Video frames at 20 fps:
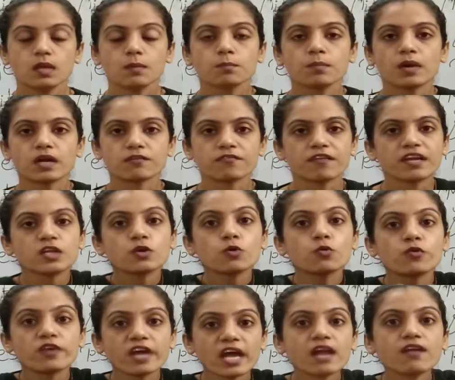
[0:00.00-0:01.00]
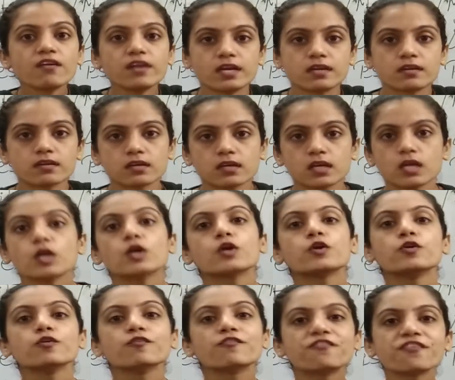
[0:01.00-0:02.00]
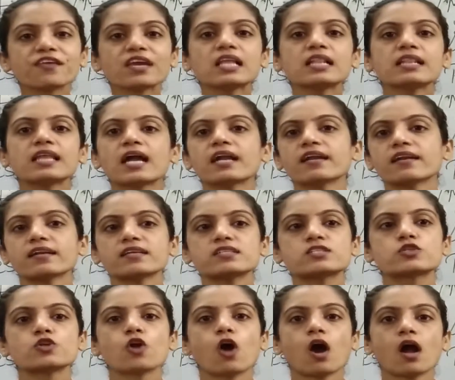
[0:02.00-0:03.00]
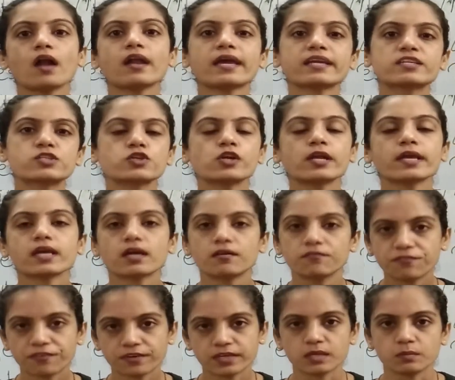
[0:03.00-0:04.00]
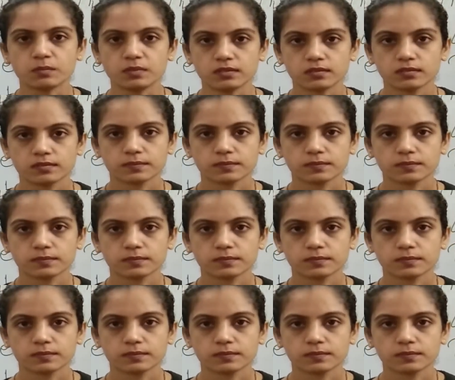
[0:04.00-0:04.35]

But when you wear it, you feel that it is not actually comfortable.